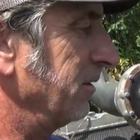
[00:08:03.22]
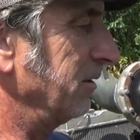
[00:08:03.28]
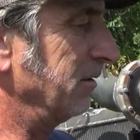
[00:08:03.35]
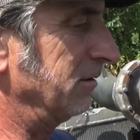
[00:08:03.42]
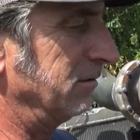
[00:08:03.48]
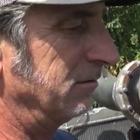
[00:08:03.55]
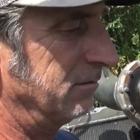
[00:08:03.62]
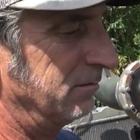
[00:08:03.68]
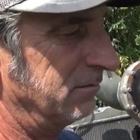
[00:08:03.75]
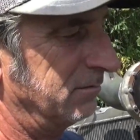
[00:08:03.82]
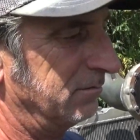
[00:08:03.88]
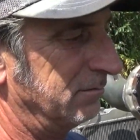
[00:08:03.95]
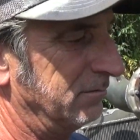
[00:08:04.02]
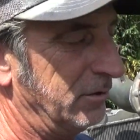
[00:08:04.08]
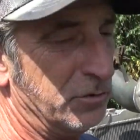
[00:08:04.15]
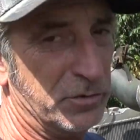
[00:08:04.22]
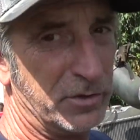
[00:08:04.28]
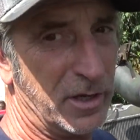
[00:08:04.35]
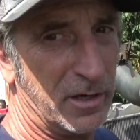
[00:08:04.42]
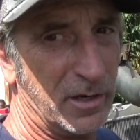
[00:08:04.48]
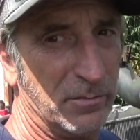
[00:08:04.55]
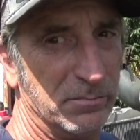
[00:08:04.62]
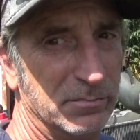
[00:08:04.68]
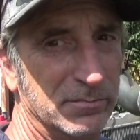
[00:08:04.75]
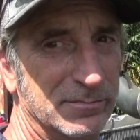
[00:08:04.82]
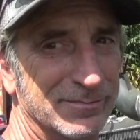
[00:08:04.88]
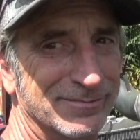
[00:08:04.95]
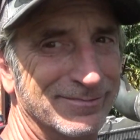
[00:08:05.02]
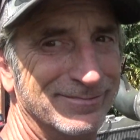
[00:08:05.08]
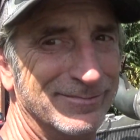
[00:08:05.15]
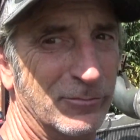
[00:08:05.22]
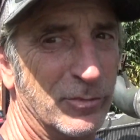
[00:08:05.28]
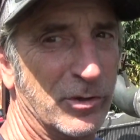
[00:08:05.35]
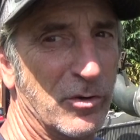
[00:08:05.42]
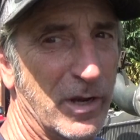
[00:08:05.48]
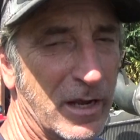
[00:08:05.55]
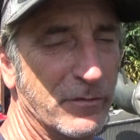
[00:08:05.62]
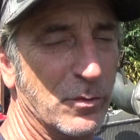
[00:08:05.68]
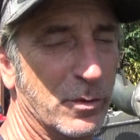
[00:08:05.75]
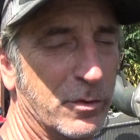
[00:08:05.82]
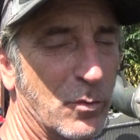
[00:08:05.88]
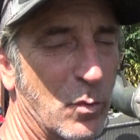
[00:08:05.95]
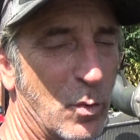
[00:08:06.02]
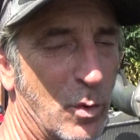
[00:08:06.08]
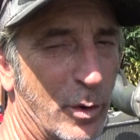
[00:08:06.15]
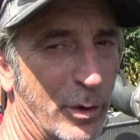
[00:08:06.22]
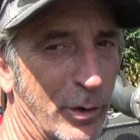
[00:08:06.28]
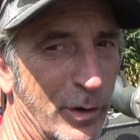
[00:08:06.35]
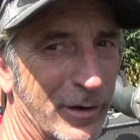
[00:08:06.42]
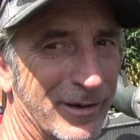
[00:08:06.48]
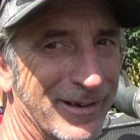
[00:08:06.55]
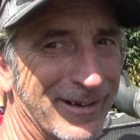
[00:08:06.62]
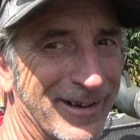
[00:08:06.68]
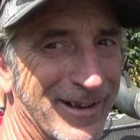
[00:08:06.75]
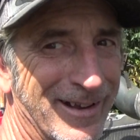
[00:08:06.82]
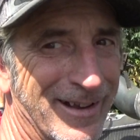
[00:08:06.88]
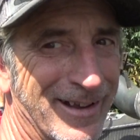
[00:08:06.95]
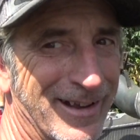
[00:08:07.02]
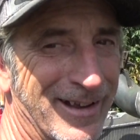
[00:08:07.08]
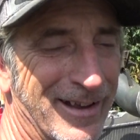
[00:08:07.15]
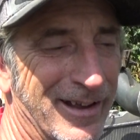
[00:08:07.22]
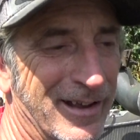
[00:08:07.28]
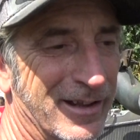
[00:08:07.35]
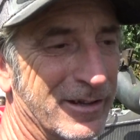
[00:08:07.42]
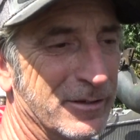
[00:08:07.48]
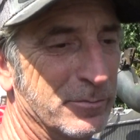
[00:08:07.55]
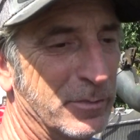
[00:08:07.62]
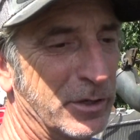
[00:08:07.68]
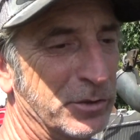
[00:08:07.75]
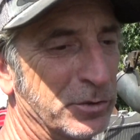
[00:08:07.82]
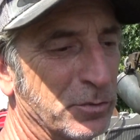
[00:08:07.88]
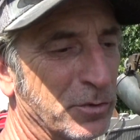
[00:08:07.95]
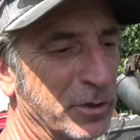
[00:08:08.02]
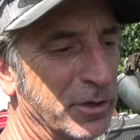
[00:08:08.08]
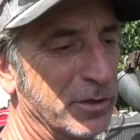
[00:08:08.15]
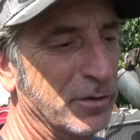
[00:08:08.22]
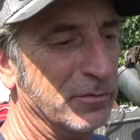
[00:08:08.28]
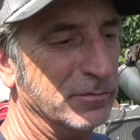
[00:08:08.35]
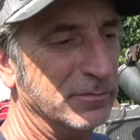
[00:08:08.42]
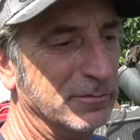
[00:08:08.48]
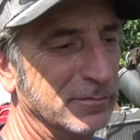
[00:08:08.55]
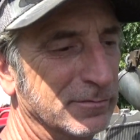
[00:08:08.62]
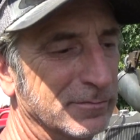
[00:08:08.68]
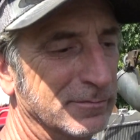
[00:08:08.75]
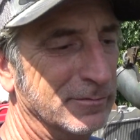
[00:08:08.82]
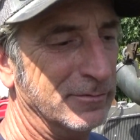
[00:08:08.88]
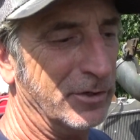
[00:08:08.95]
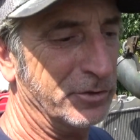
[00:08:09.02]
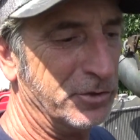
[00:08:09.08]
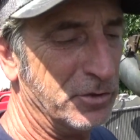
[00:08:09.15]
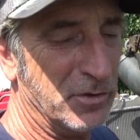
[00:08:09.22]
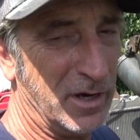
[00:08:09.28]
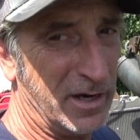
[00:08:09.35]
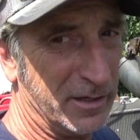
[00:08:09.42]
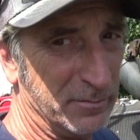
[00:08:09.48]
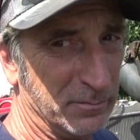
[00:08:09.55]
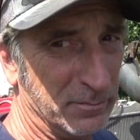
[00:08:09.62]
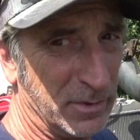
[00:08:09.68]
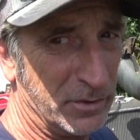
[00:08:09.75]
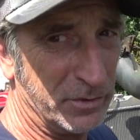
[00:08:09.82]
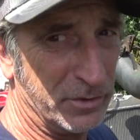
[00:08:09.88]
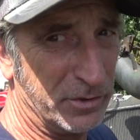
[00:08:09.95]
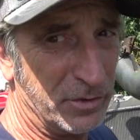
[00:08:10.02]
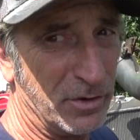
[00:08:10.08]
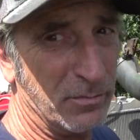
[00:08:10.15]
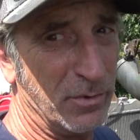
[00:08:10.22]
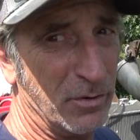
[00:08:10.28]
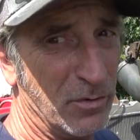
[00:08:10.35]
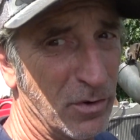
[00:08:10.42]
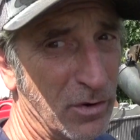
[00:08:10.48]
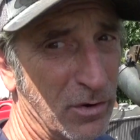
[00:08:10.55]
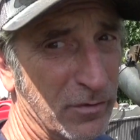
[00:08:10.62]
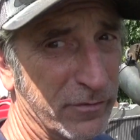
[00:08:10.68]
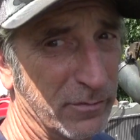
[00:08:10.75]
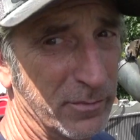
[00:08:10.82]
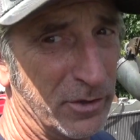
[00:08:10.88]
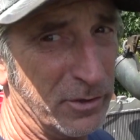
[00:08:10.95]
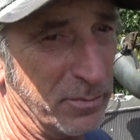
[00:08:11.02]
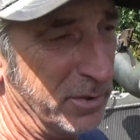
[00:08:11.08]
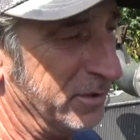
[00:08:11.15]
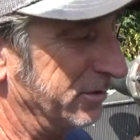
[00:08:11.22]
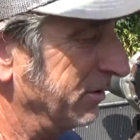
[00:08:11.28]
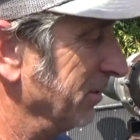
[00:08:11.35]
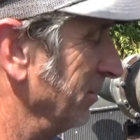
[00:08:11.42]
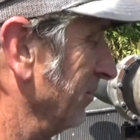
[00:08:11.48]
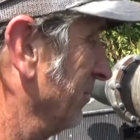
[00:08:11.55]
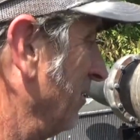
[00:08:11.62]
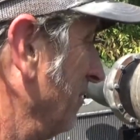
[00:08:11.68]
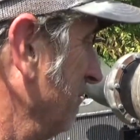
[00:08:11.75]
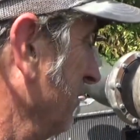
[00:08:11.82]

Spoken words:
a new setup. You want to go heavy with the water. Make sure you don't run too hot and blow your turbo off or melt a piston or something.